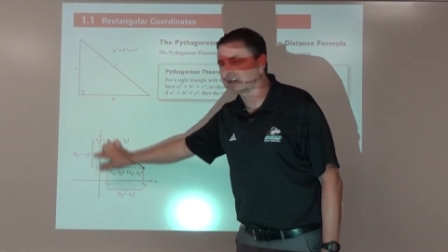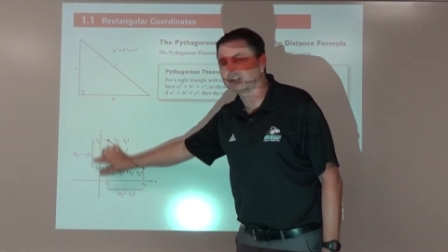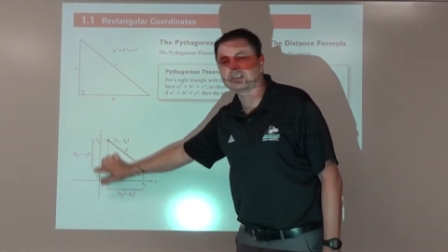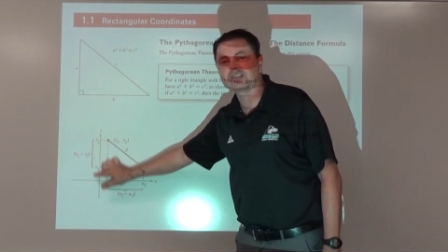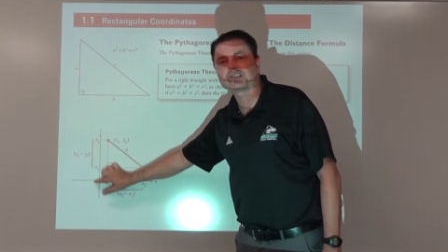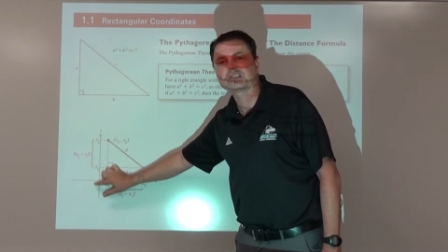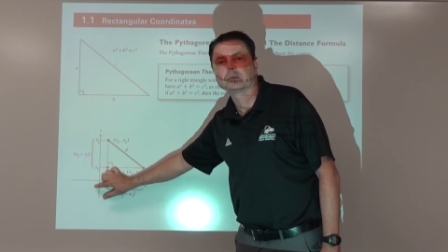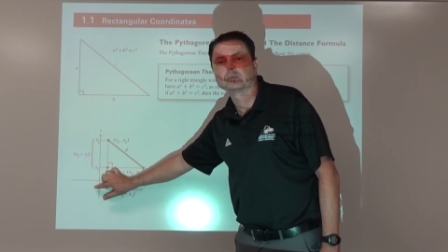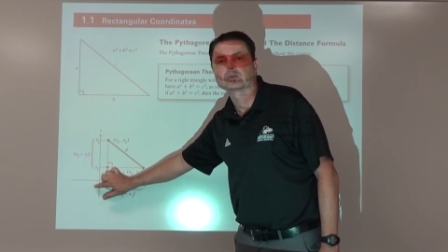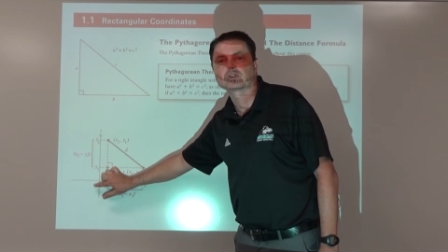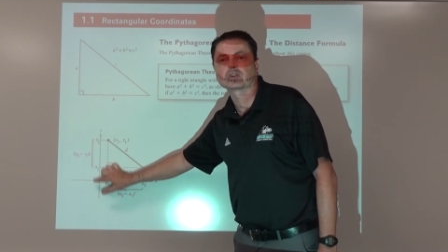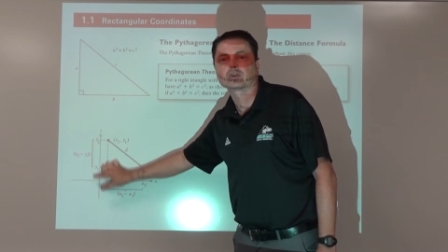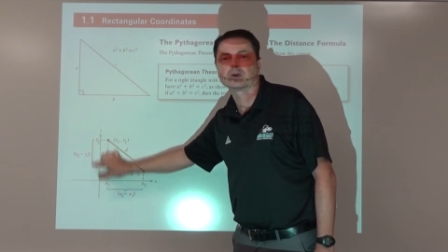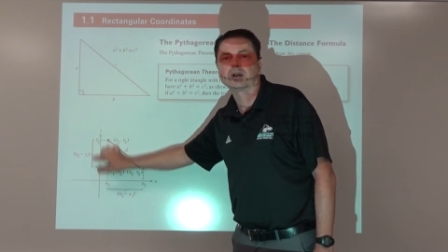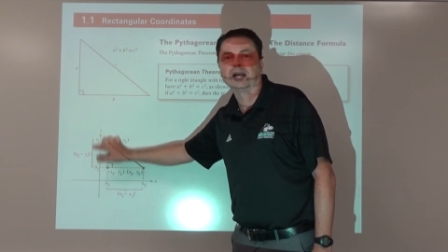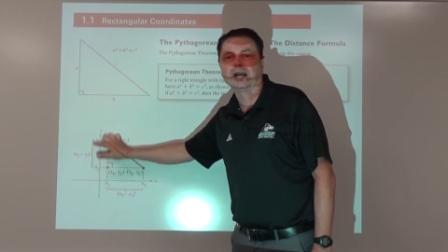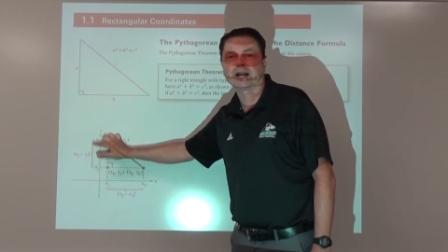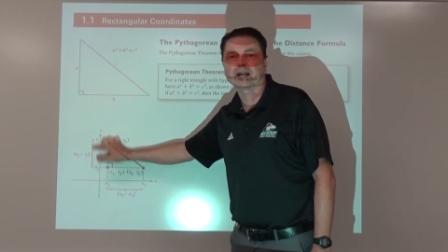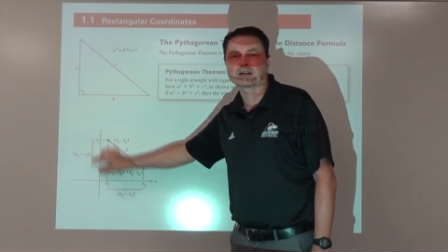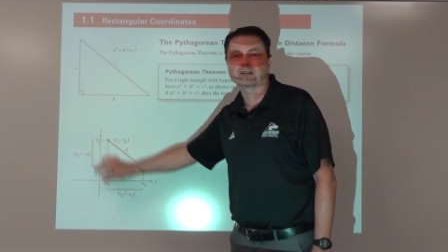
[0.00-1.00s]
going to
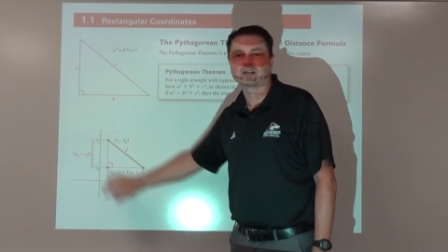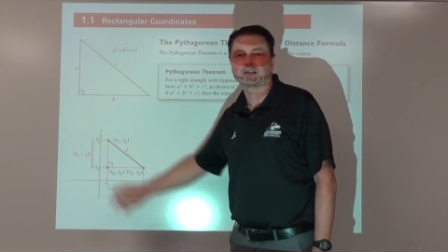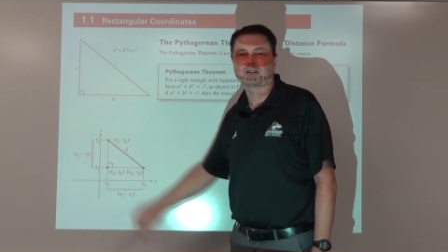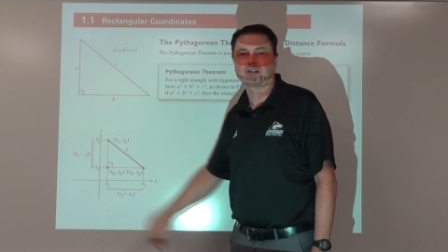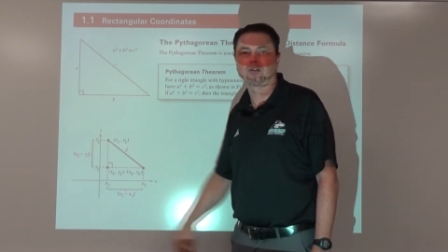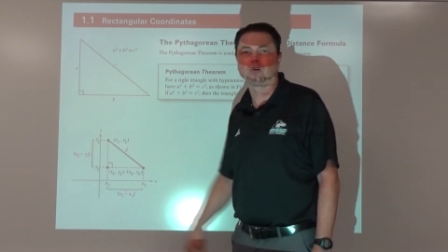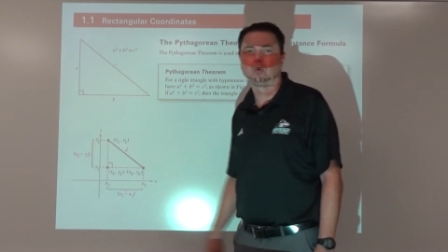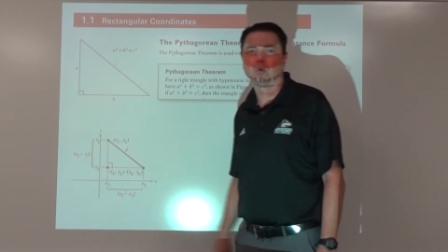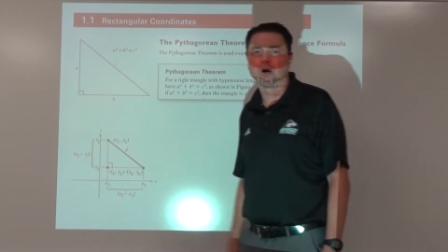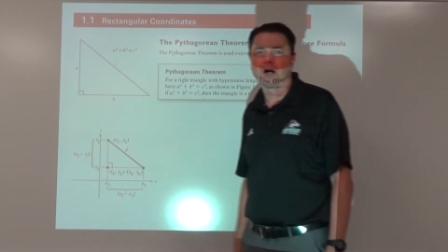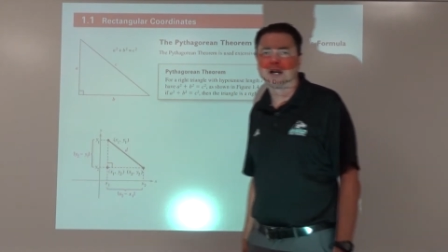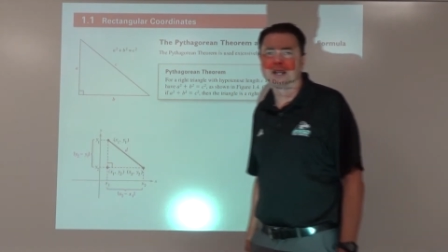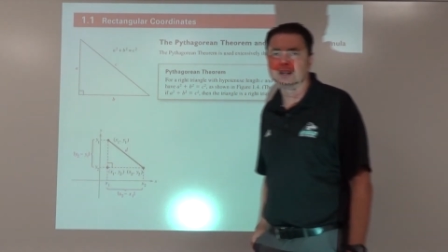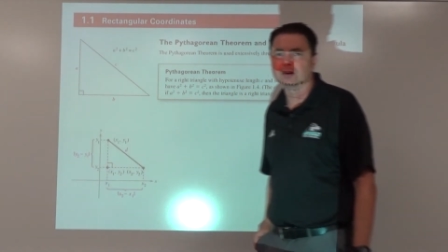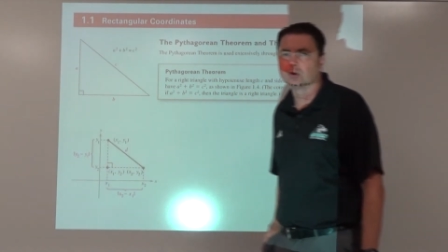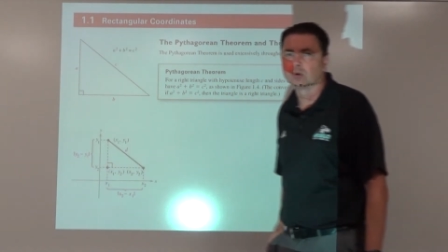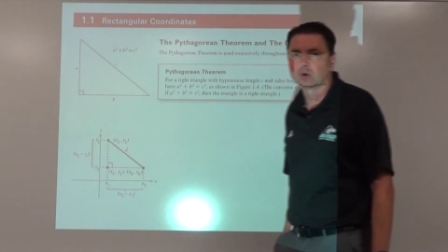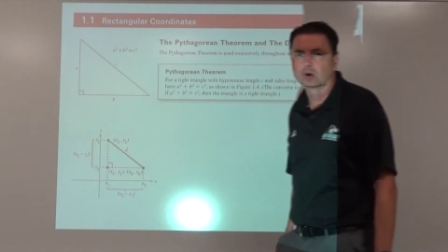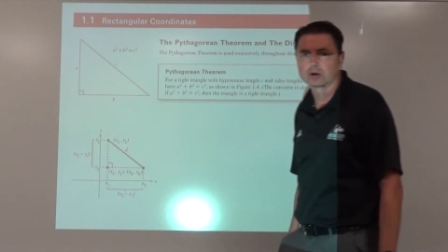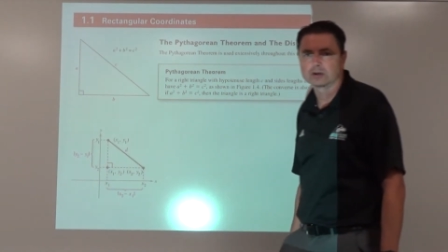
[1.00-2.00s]
subtract the y
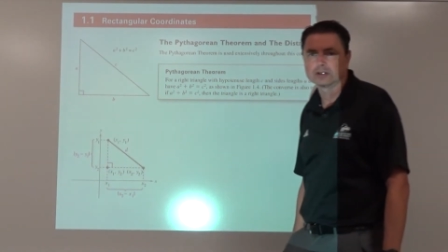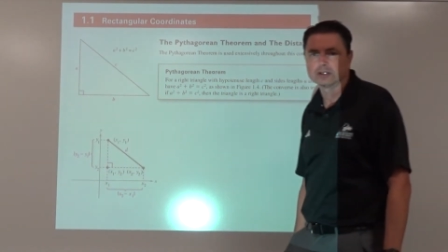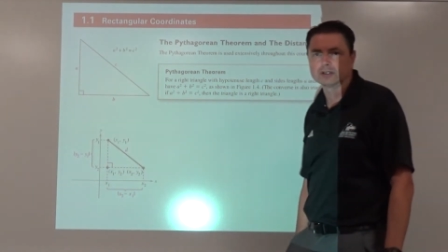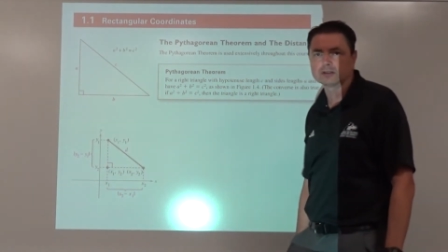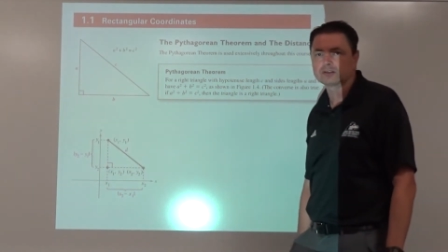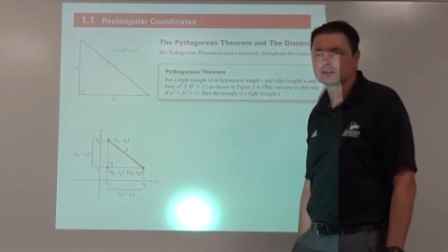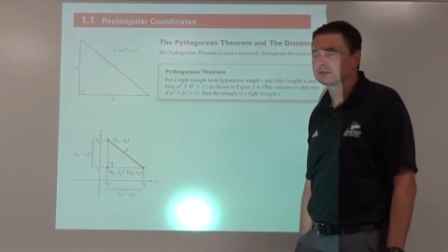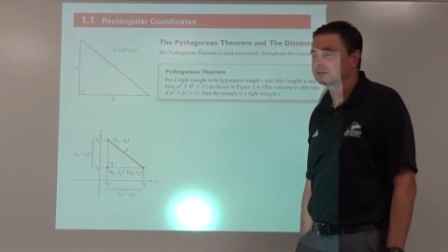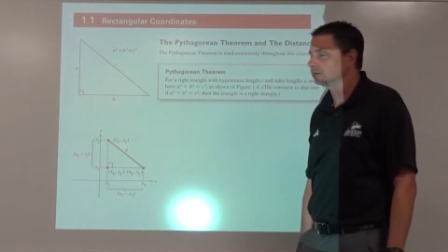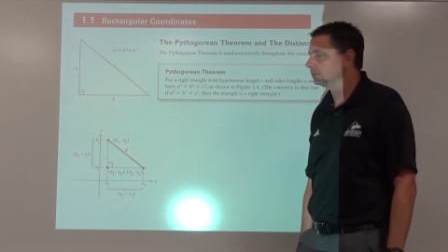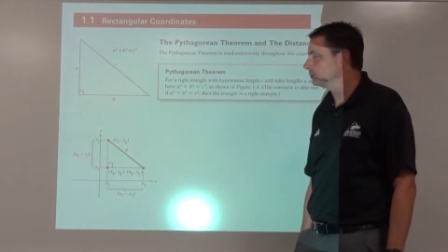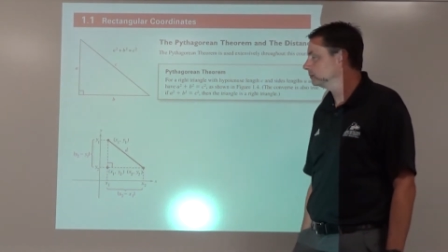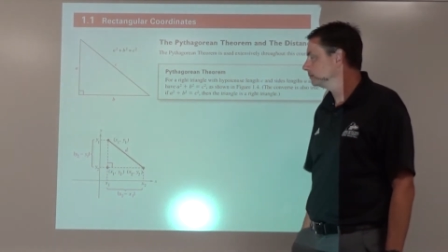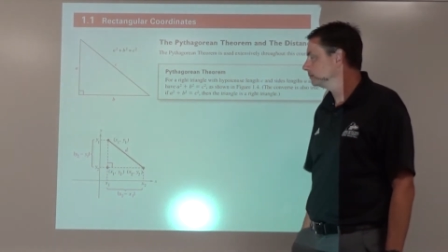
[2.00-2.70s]
coordinates.